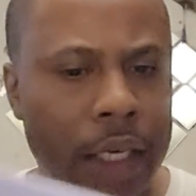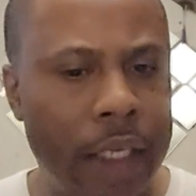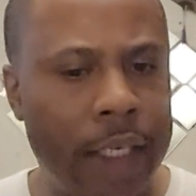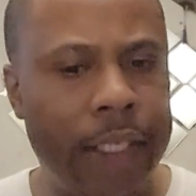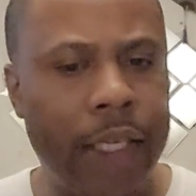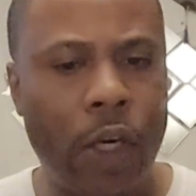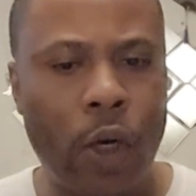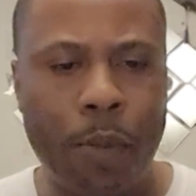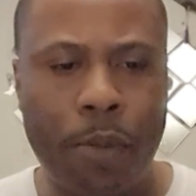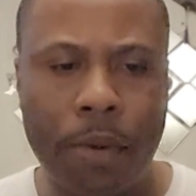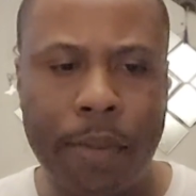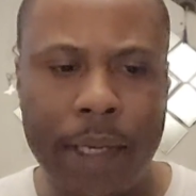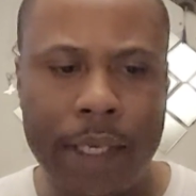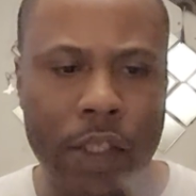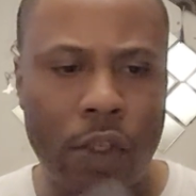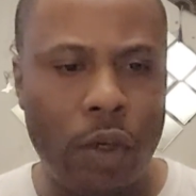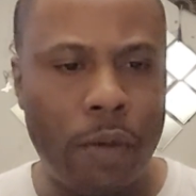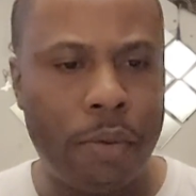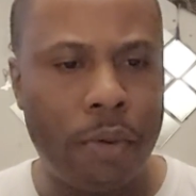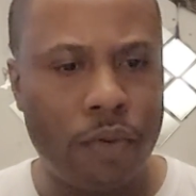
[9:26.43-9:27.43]
he's not on
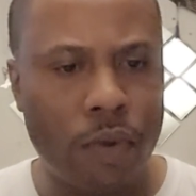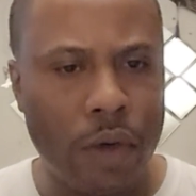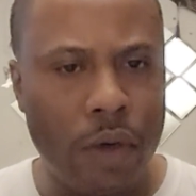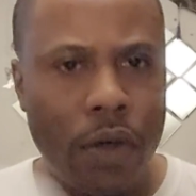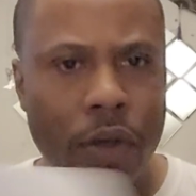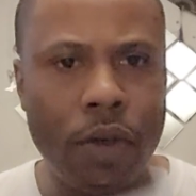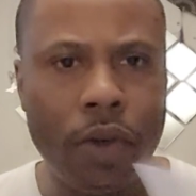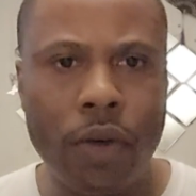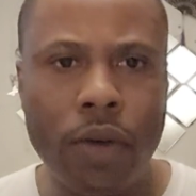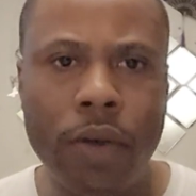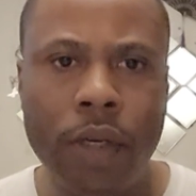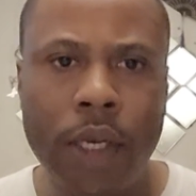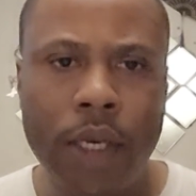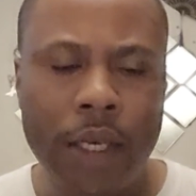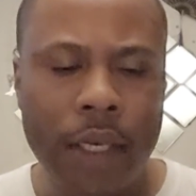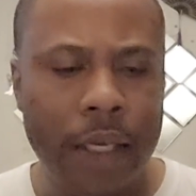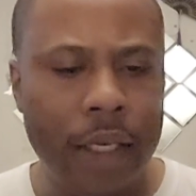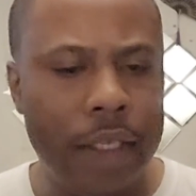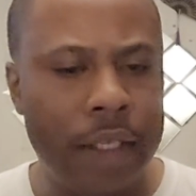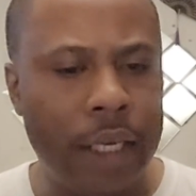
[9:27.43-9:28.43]
probation or parole,
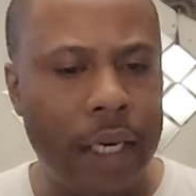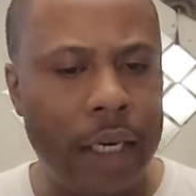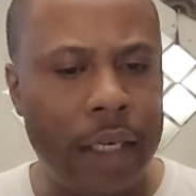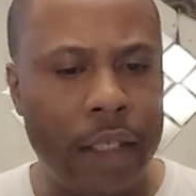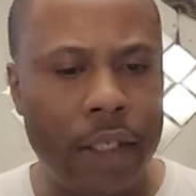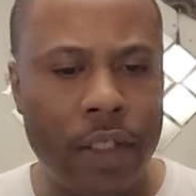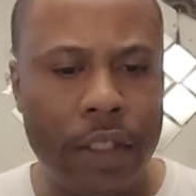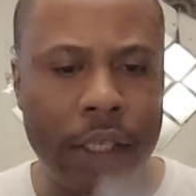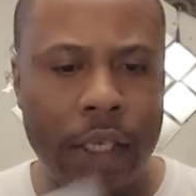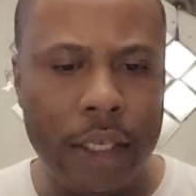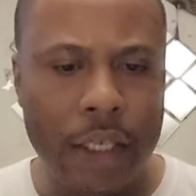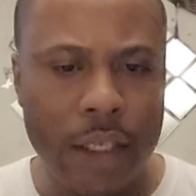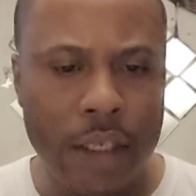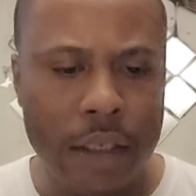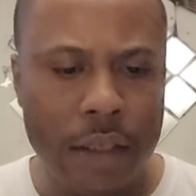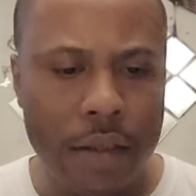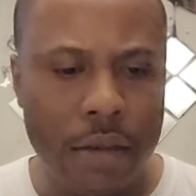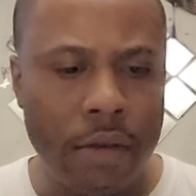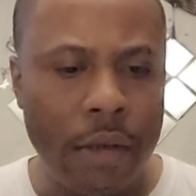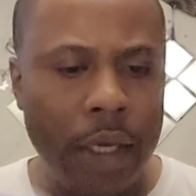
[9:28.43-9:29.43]
he's not in
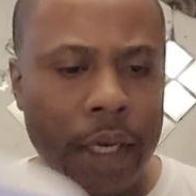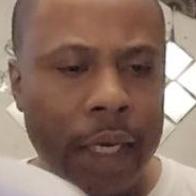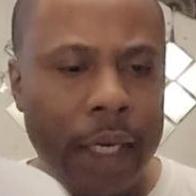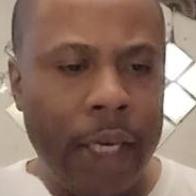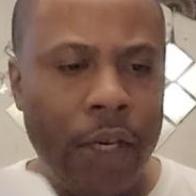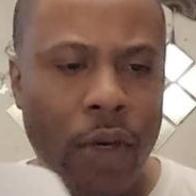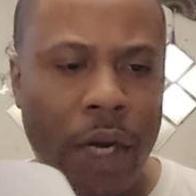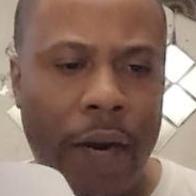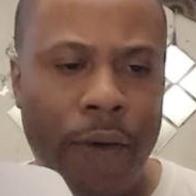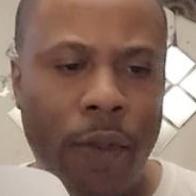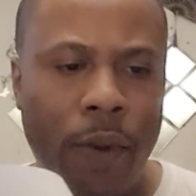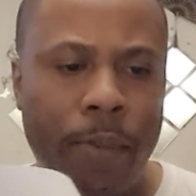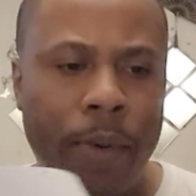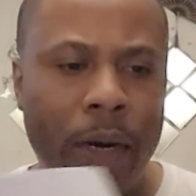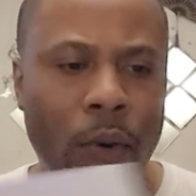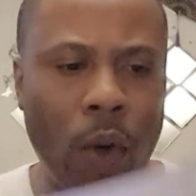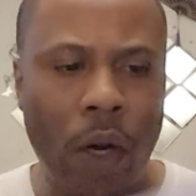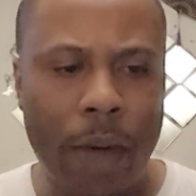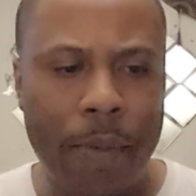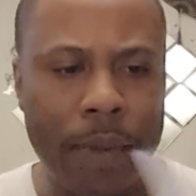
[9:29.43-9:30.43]
jail, he don't have no
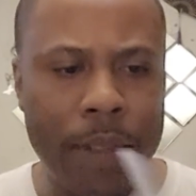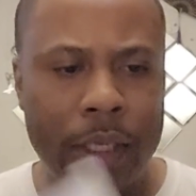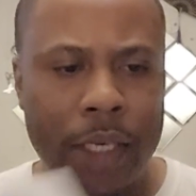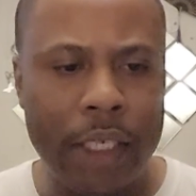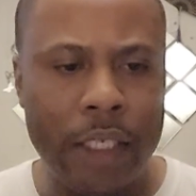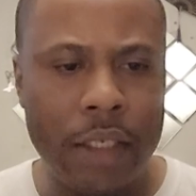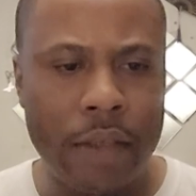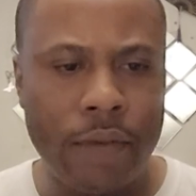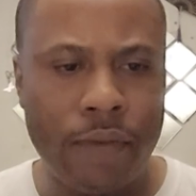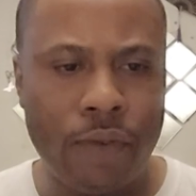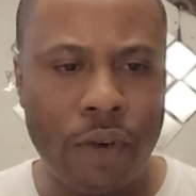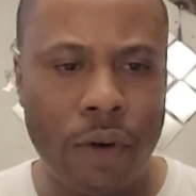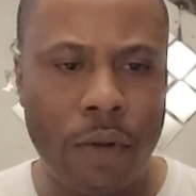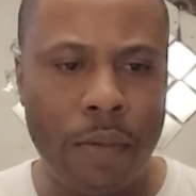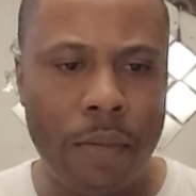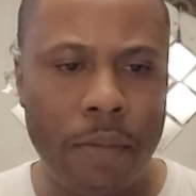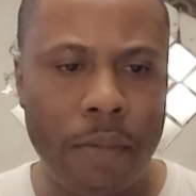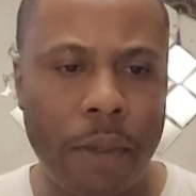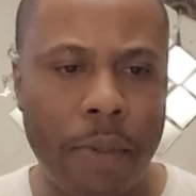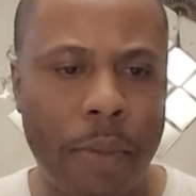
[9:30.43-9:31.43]
bail recommendation
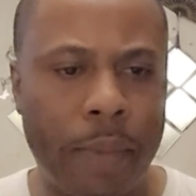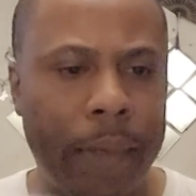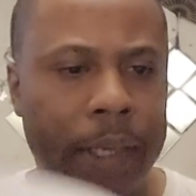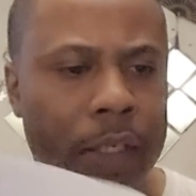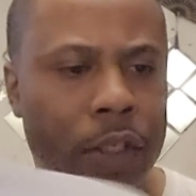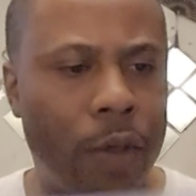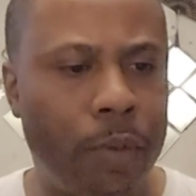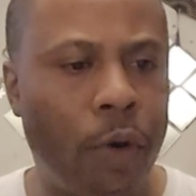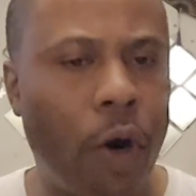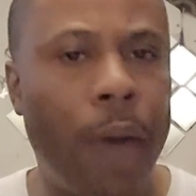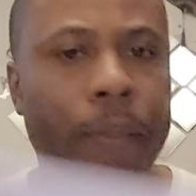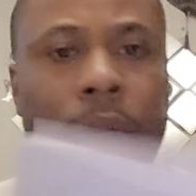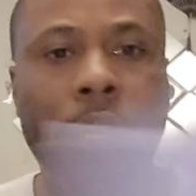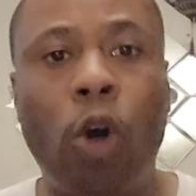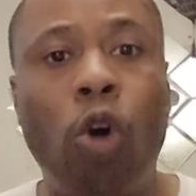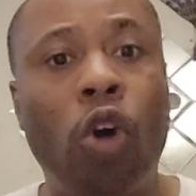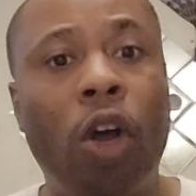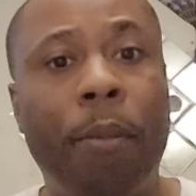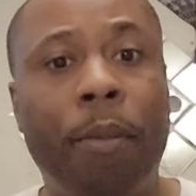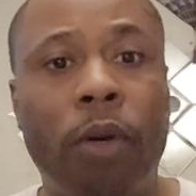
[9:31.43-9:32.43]
from the probation department,
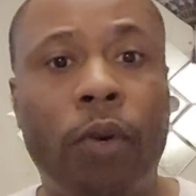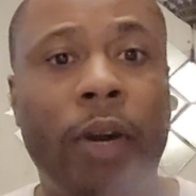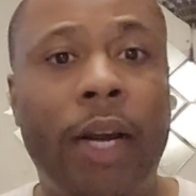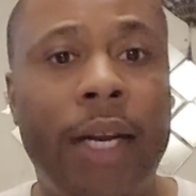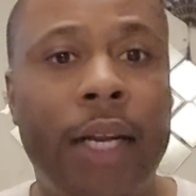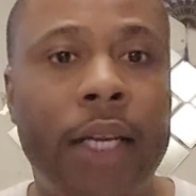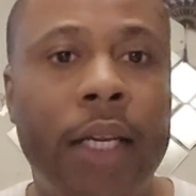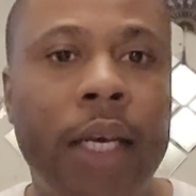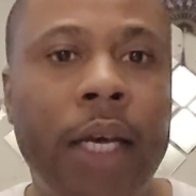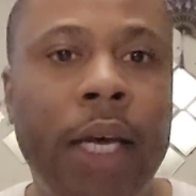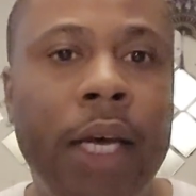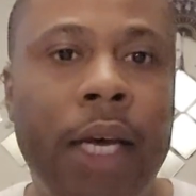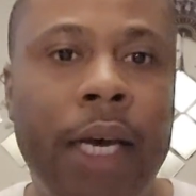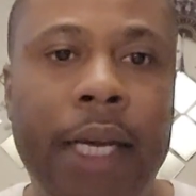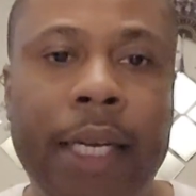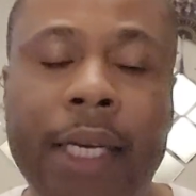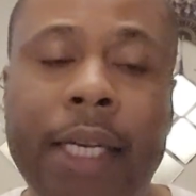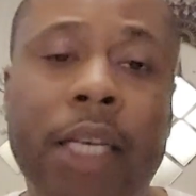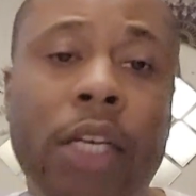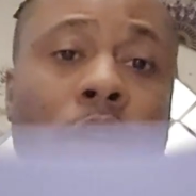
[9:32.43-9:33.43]
okay, I'm gonna grant it.
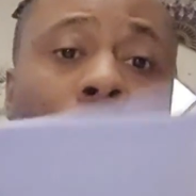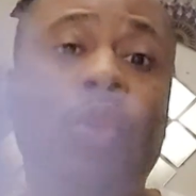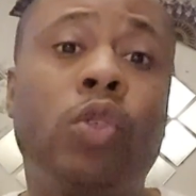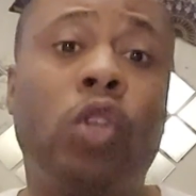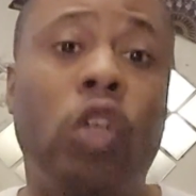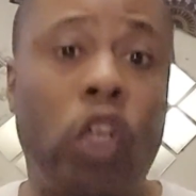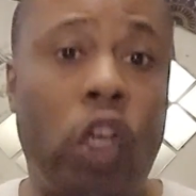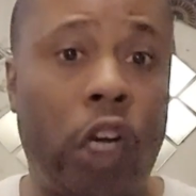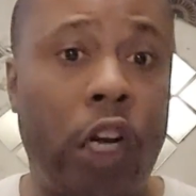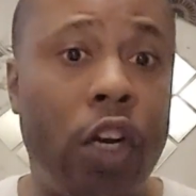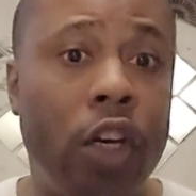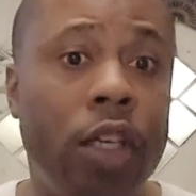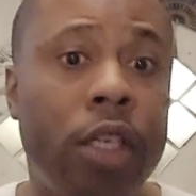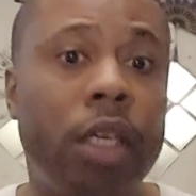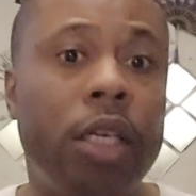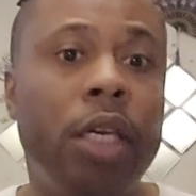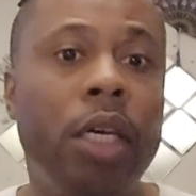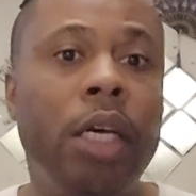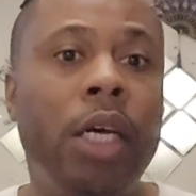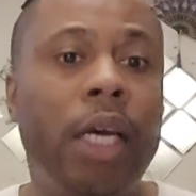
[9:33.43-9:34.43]
And then it goes to the clerk,
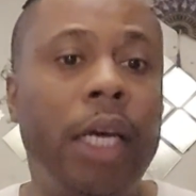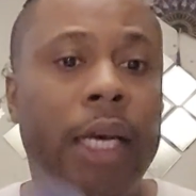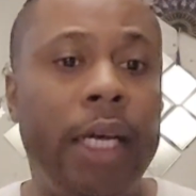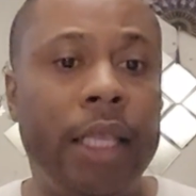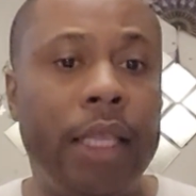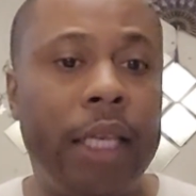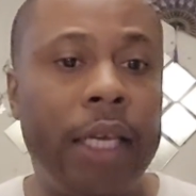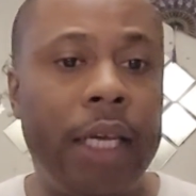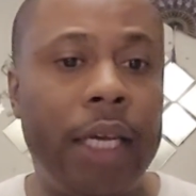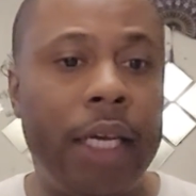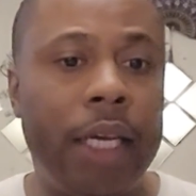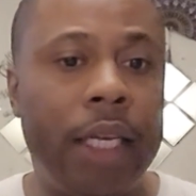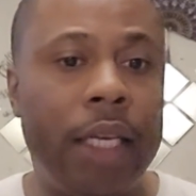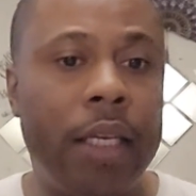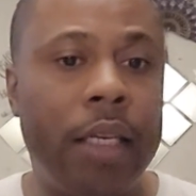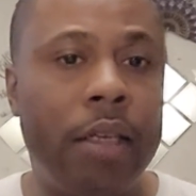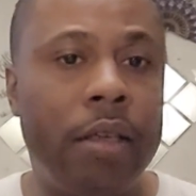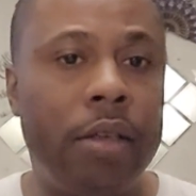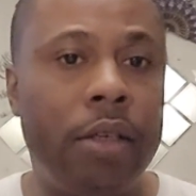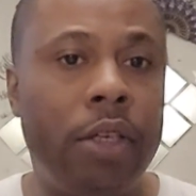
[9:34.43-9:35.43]
and
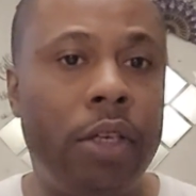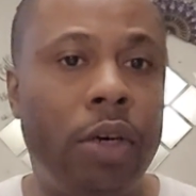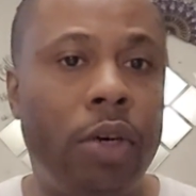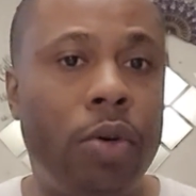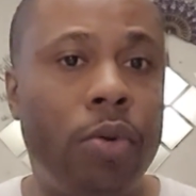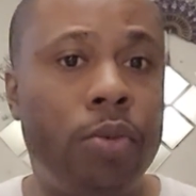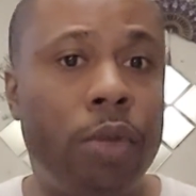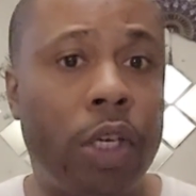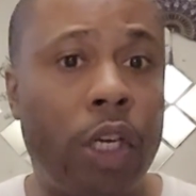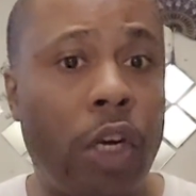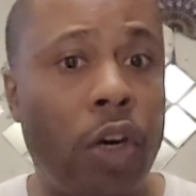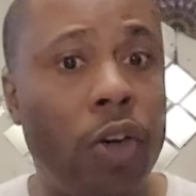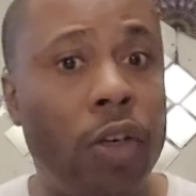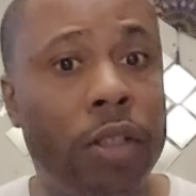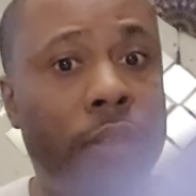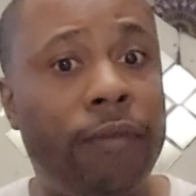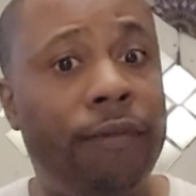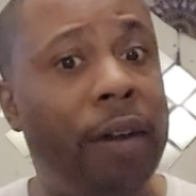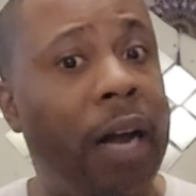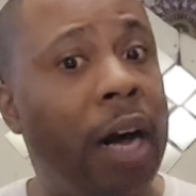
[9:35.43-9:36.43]
then the clerk
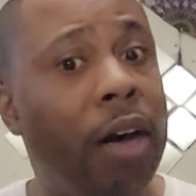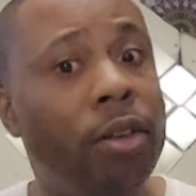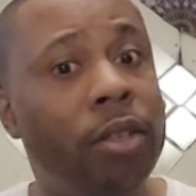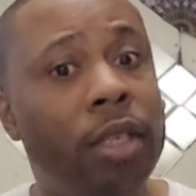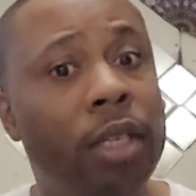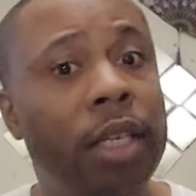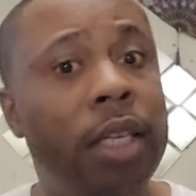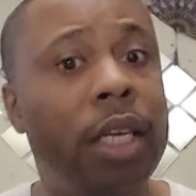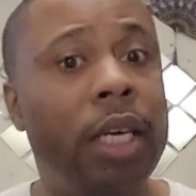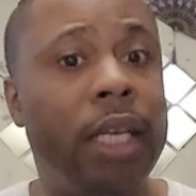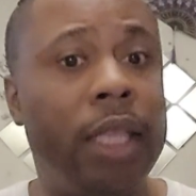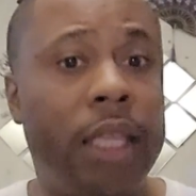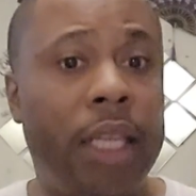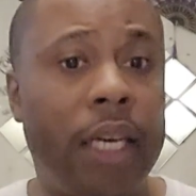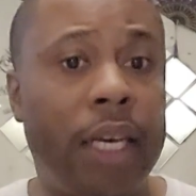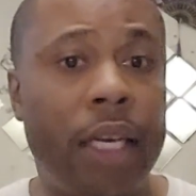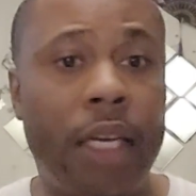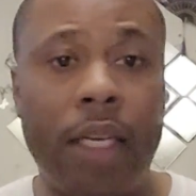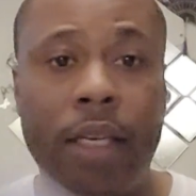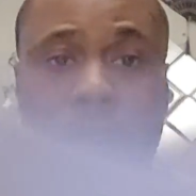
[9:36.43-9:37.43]
files it, and
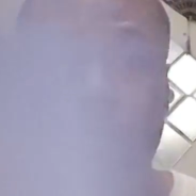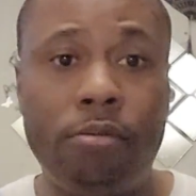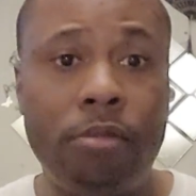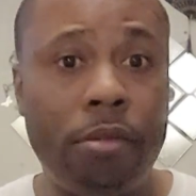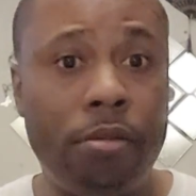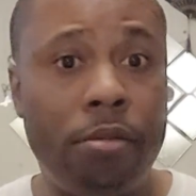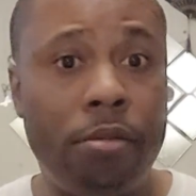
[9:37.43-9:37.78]
then